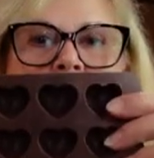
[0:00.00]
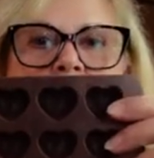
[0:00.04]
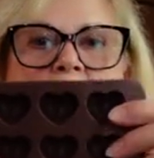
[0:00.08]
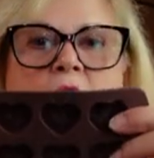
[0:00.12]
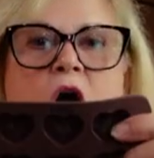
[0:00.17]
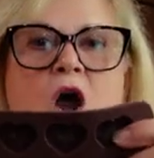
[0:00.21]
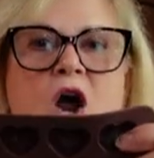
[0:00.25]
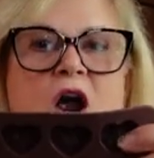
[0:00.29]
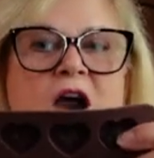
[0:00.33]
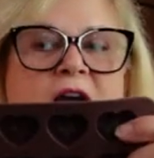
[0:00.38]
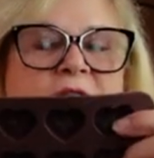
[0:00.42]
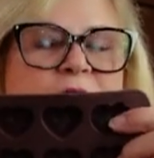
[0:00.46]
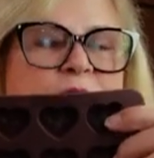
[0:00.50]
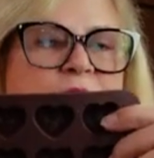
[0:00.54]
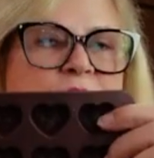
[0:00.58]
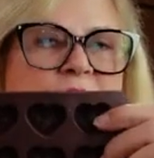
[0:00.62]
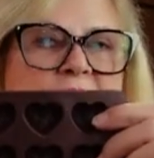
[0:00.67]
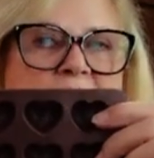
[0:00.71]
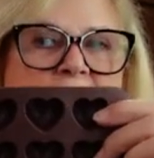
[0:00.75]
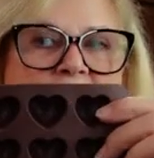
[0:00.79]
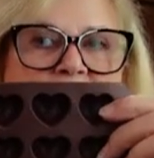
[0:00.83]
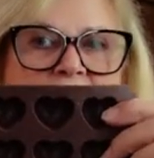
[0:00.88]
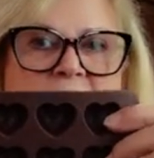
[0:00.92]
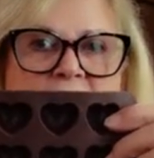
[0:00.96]
a heart for
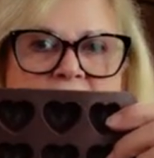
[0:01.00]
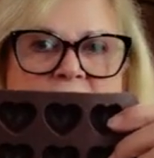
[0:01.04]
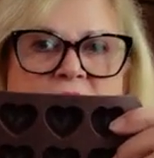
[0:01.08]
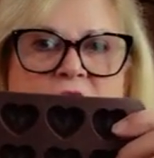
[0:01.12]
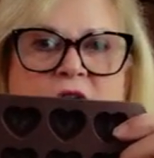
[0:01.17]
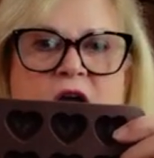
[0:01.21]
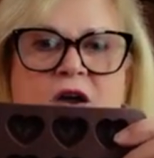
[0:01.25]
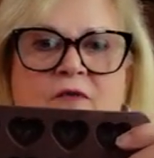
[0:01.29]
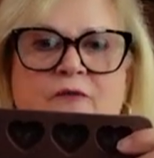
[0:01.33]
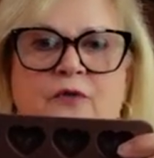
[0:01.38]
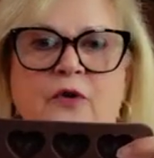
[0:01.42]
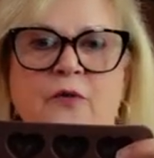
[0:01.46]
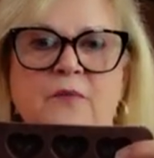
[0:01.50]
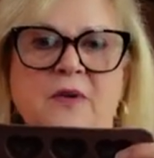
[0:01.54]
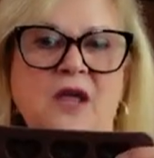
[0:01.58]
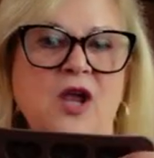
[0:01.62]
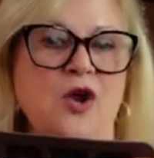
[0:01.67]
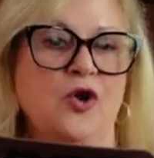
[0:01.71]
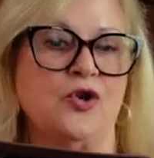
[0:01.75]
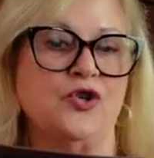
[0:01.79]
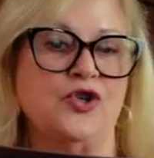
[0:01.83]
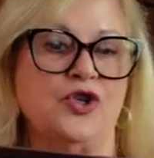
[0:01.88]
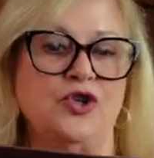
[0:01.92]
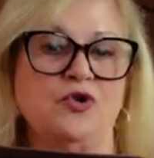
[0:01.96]
Harry and a heart for me
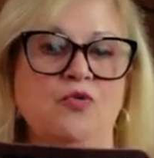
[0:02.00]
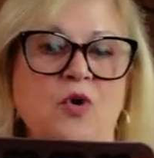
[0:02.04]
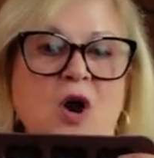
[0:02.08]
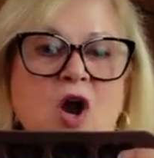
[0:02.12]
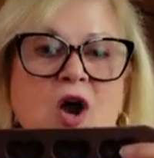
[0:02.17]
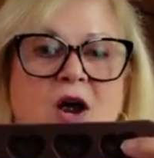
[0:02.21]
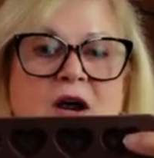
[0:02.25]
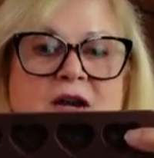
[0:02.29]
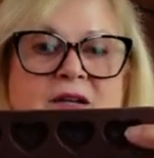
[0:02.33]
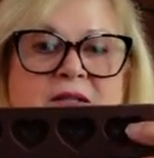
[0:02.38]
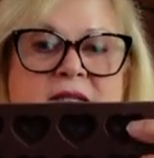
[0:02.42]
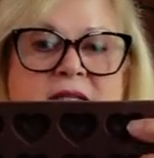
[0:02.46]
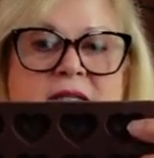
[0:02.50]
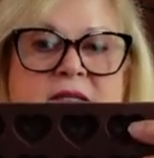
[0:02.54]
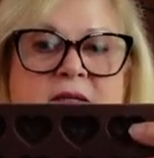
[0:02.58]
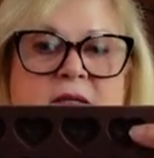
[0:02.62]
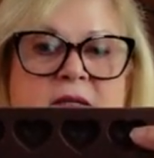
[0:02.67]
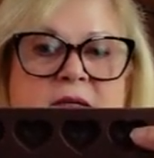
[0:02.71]
or two hearts.